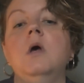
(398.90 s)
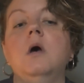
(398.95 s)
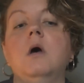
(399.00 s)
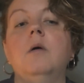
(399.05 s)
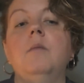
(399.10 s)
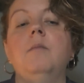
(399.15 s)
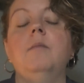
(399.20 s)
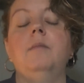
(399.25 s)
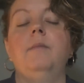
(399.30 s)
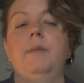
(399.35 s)

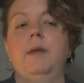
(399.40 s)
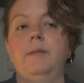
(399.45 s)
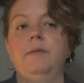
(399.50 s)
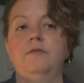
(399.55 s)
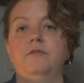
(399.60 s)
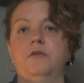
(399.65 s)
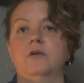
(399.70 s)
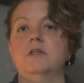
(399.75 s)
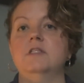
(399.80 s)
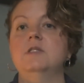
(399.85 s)
maybe
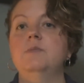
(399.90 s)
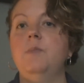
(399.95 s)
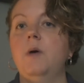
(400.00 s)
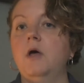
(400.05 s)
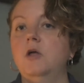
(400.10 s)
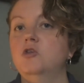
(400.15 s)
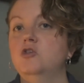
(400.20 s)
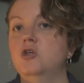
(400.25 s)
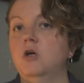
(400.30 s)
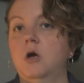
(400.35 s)
for a
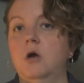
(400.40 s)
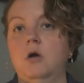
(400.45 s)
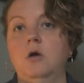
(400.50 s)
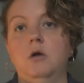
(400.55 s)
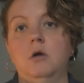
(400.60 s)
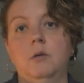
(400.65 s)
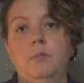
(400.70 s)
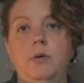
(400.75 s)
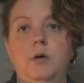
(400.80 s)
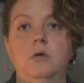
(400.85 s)
spell jar
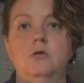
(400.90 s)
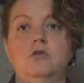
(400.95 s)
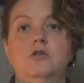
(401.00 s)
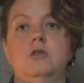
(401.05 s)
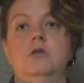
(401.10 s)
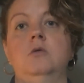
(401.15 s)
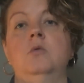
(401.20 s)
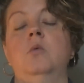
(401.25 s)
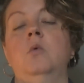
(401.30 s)
or a potion,